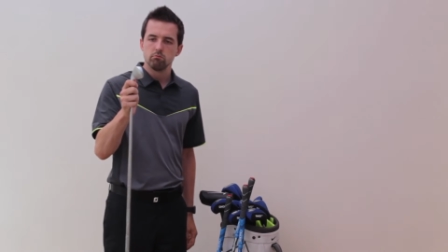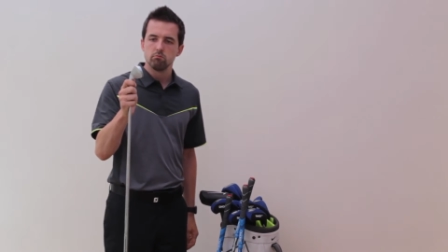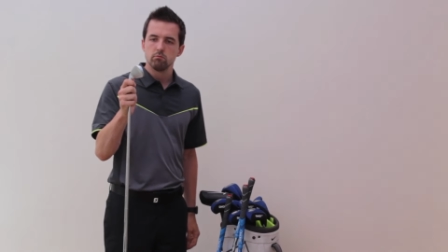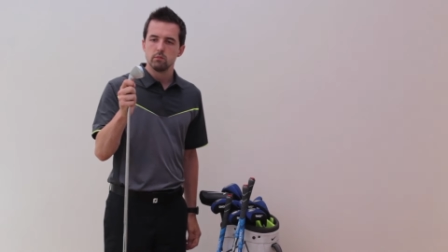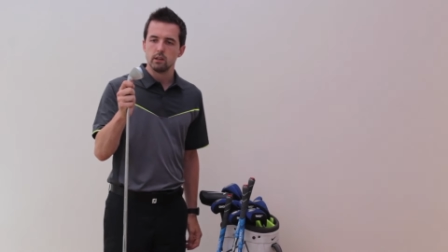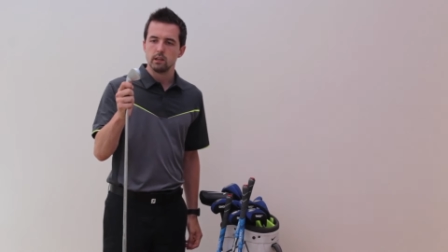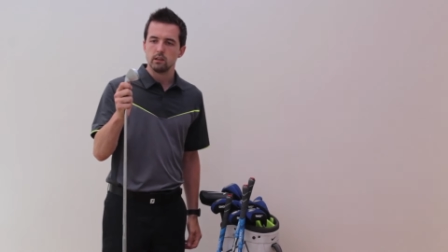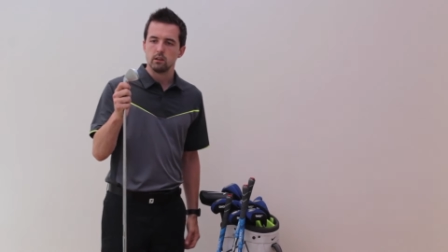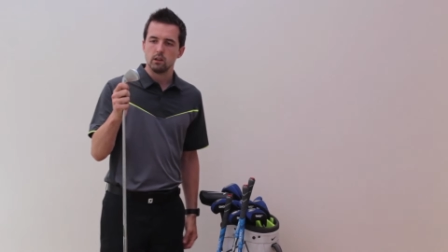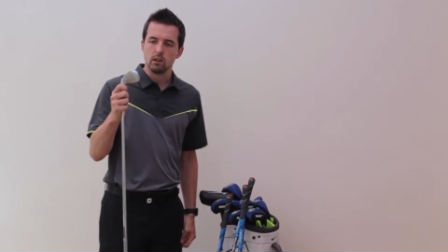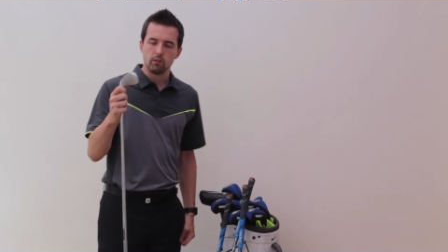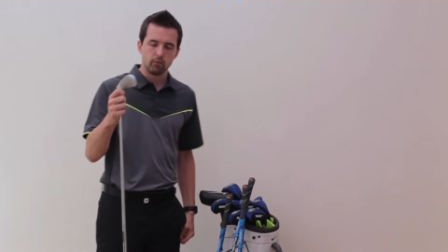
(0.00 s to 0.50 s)

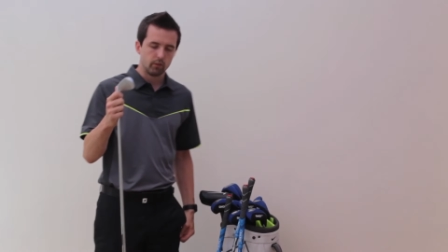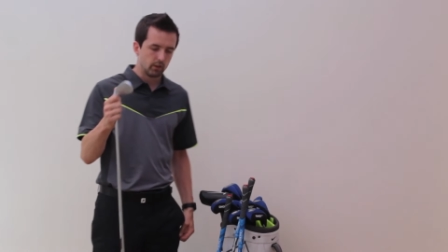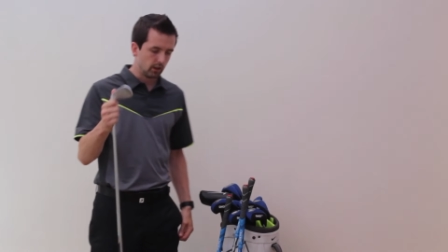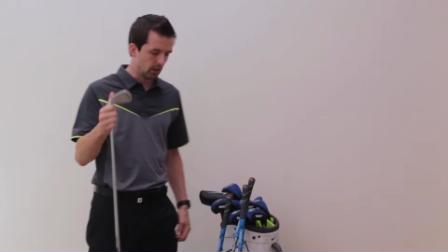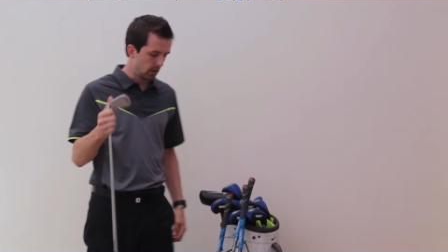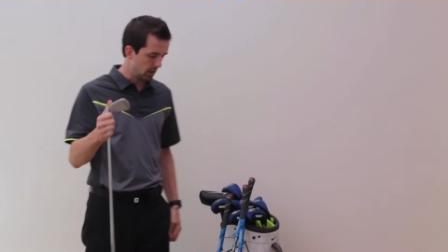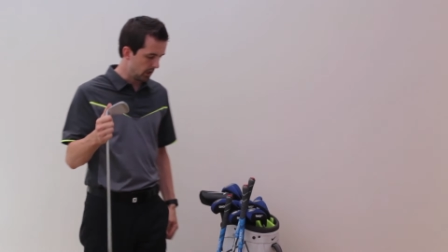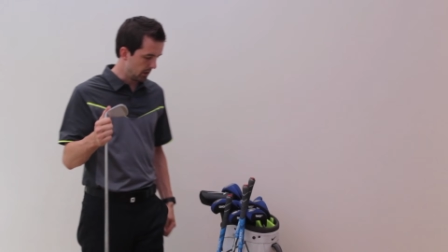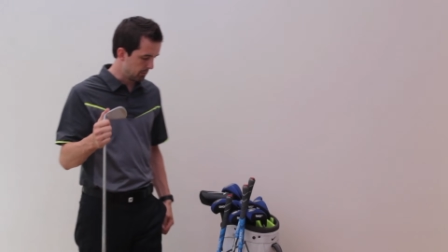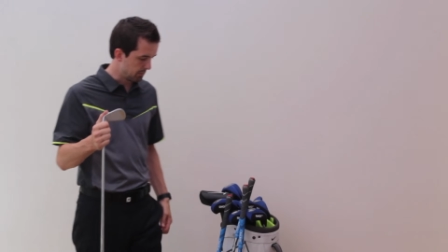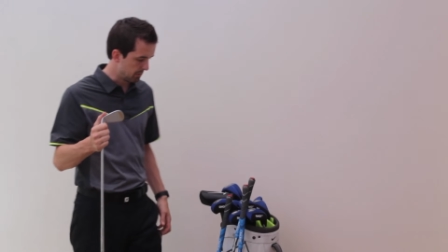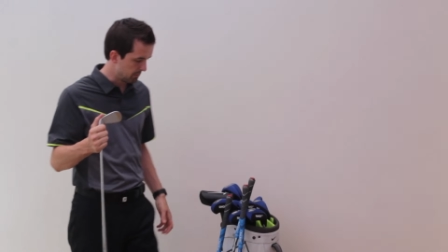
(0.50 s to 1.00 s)
they, they feel a
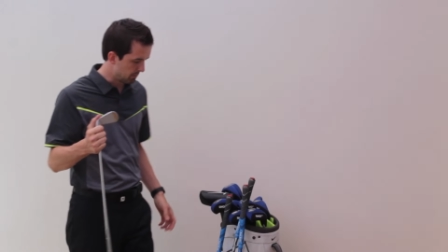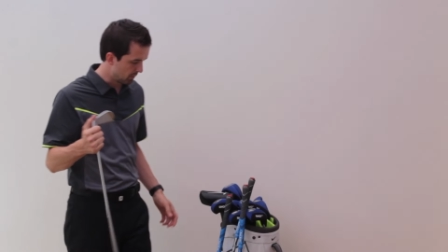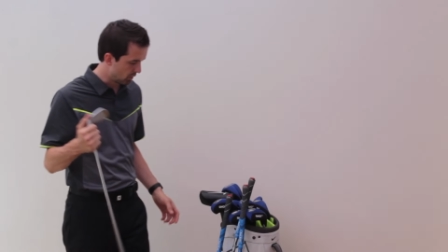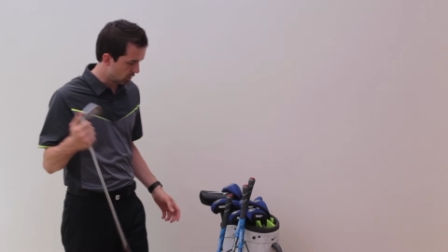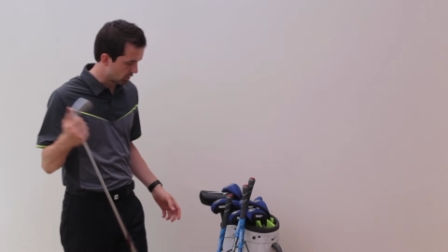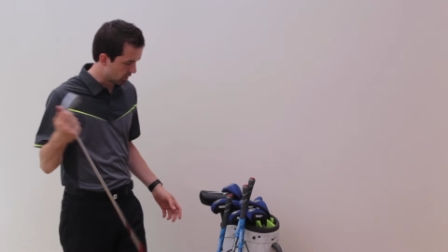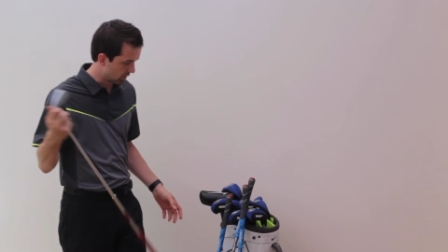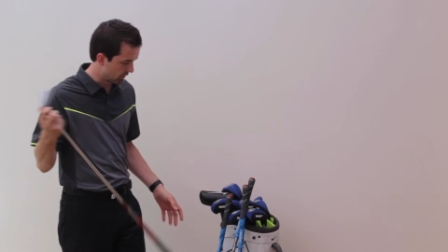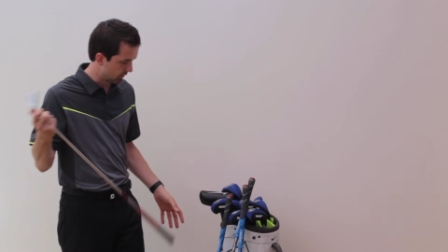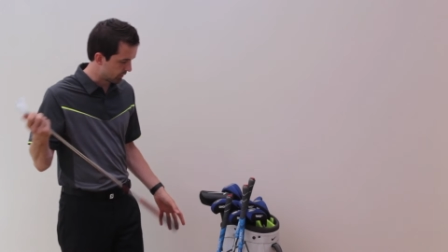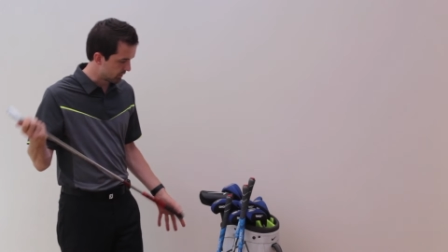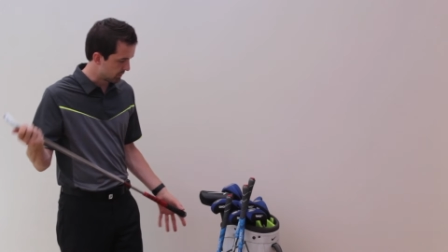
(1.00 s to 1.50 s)
little bit
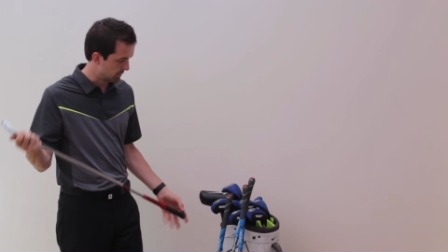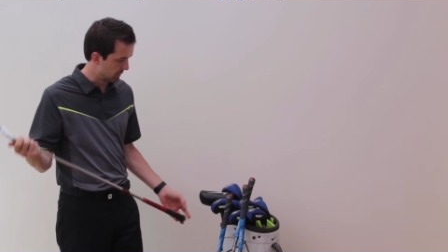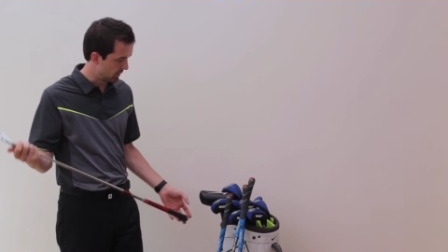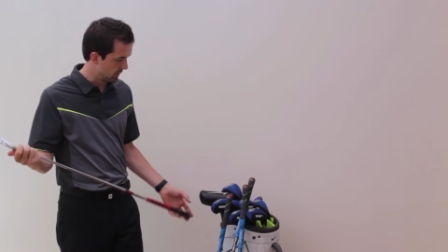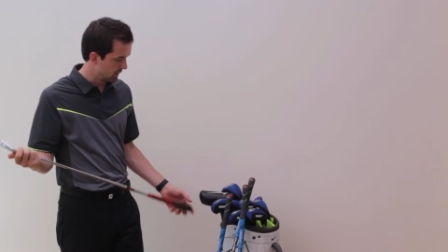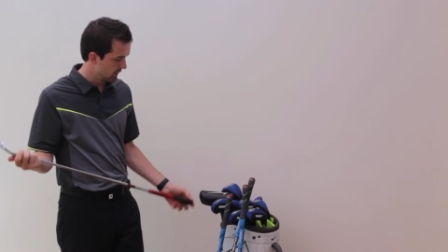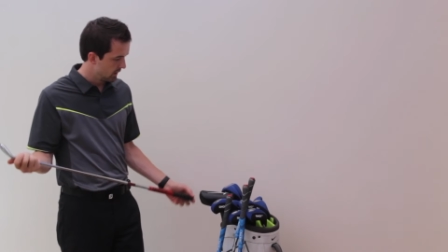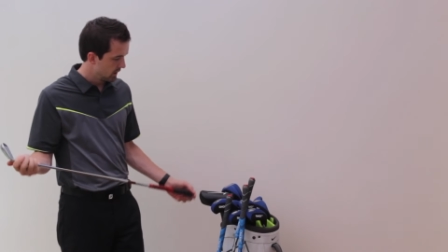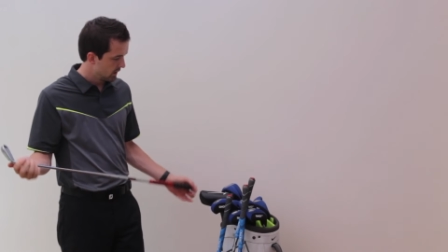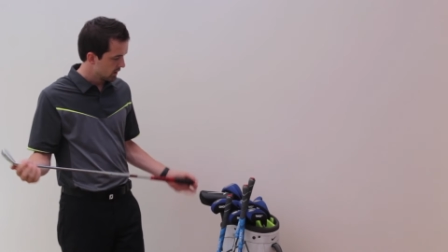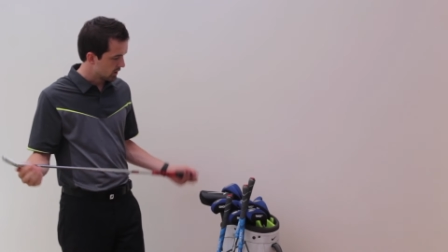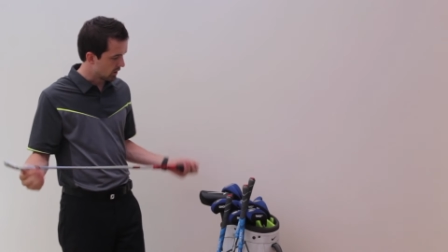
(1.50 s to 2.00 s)
more
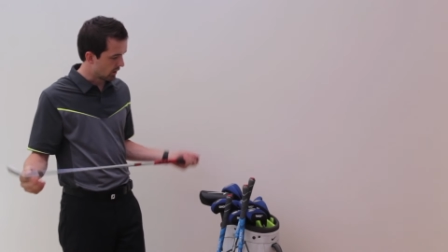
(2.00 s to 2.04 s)
comfortable.